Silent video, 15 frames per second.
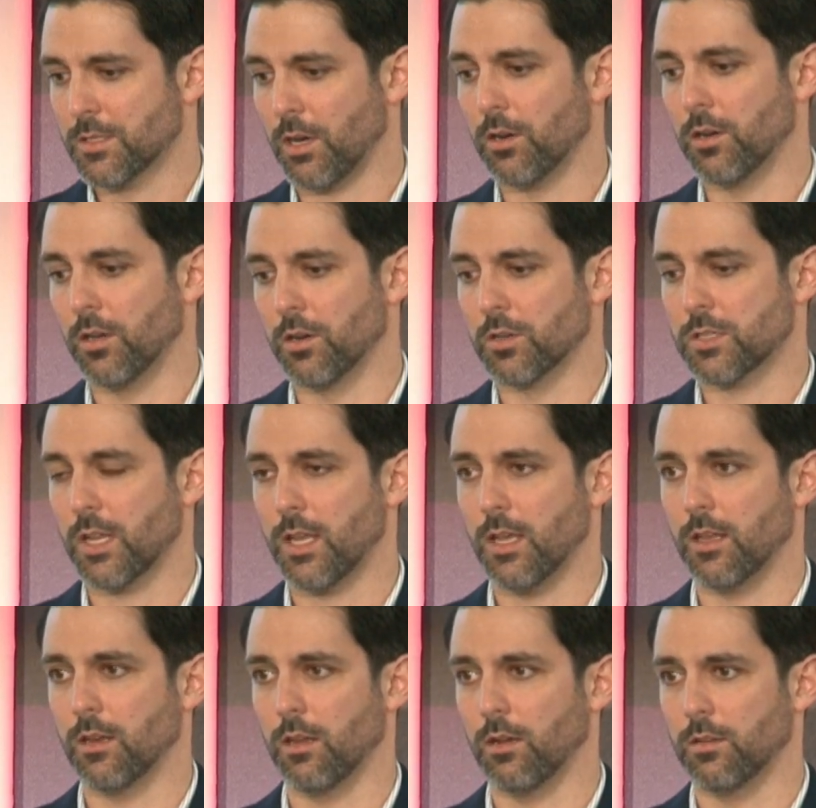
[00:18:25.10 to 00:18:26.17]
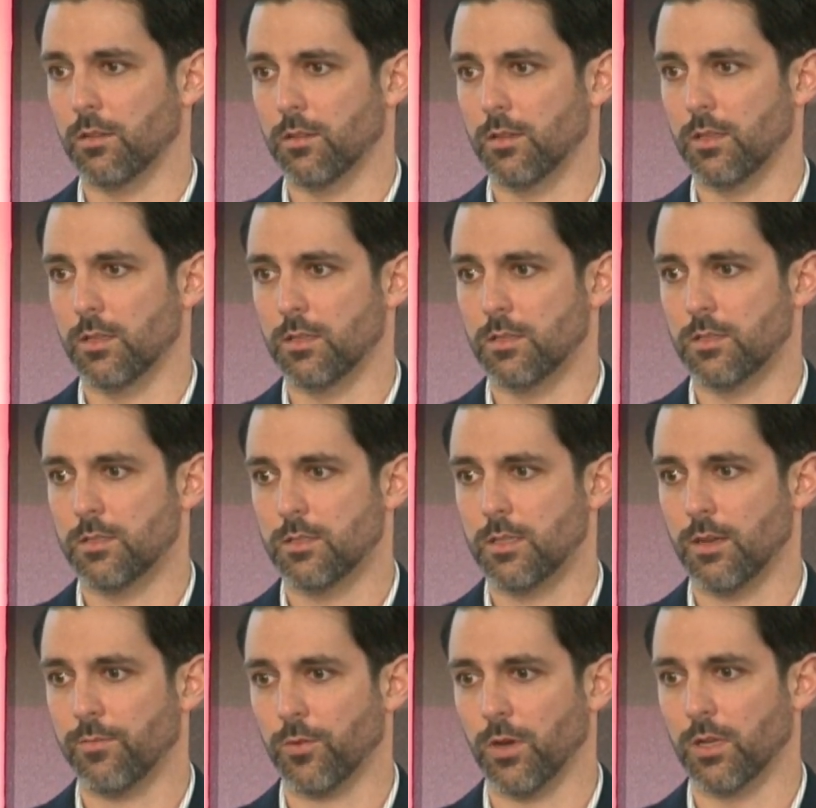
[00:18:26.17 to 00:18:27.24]
started to understand the
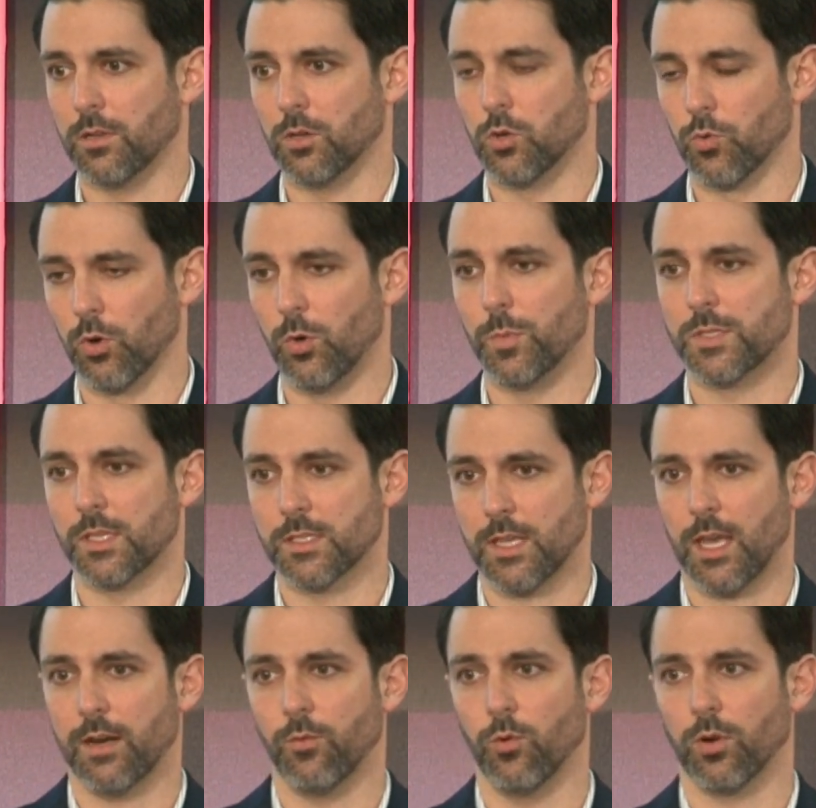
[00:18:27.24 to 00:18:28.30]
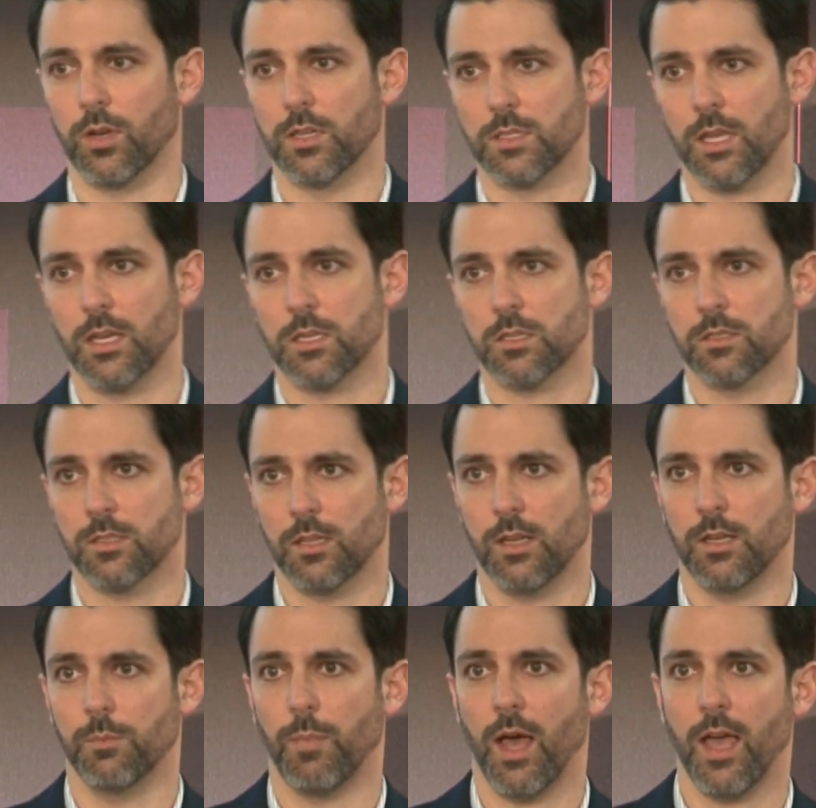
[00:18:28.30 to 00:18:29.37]
different groups inside of organizations that
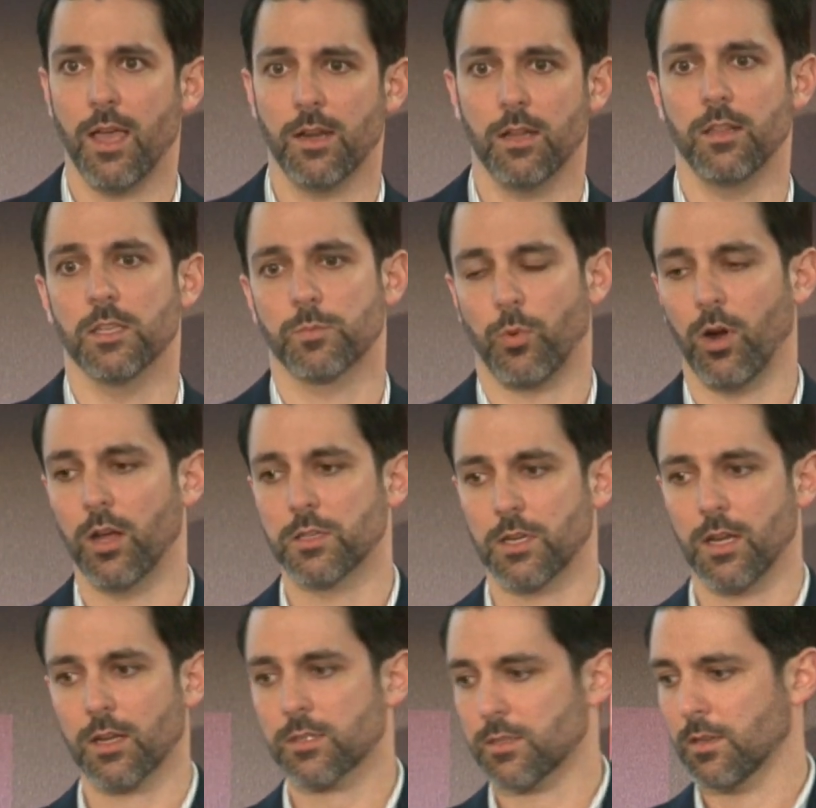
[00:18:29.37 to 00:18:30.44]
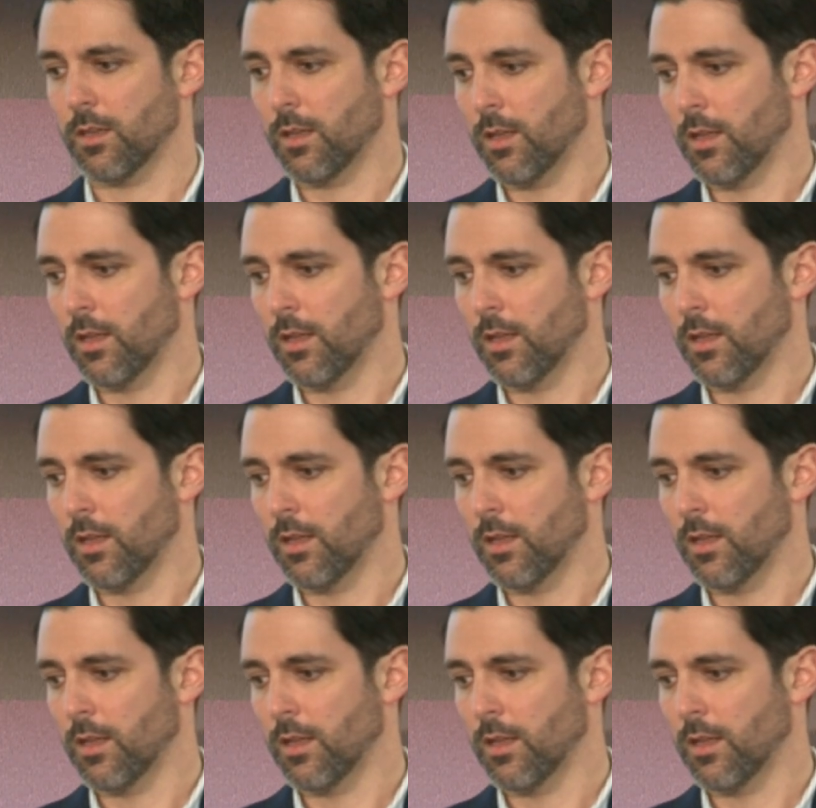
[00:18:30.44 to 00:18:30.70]
need to buy into these projects.